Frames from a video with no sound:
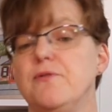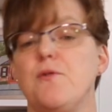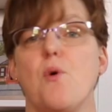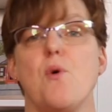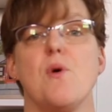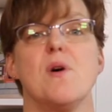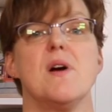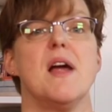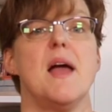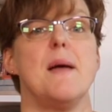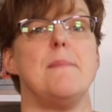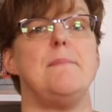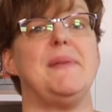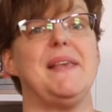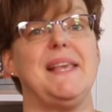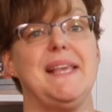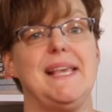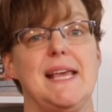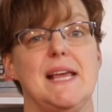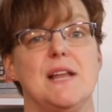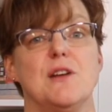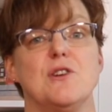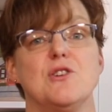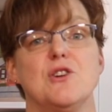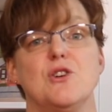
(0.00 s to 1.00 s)
for a
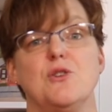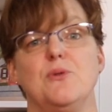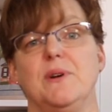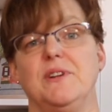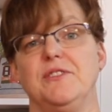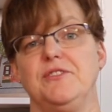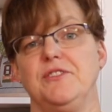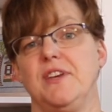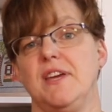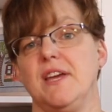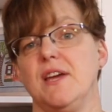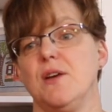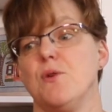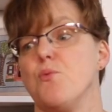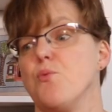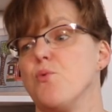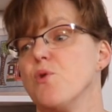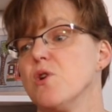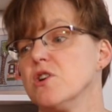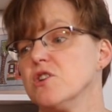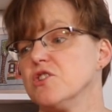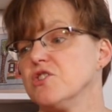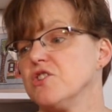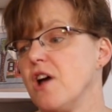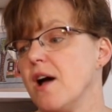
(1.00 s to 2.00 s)
beginner quilting
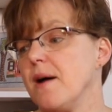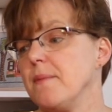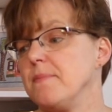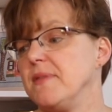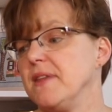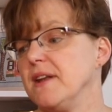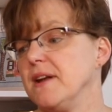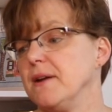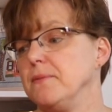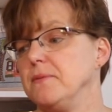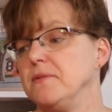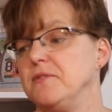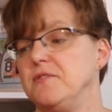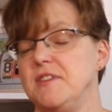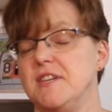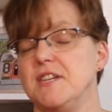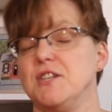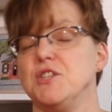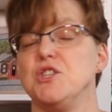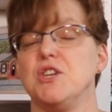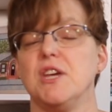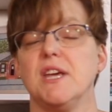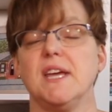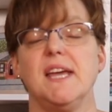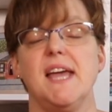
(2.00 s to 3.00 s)
workshop that I was
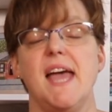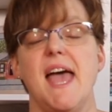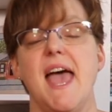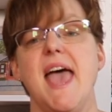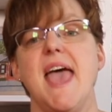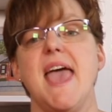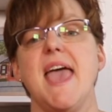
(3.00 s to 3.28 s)
teaching.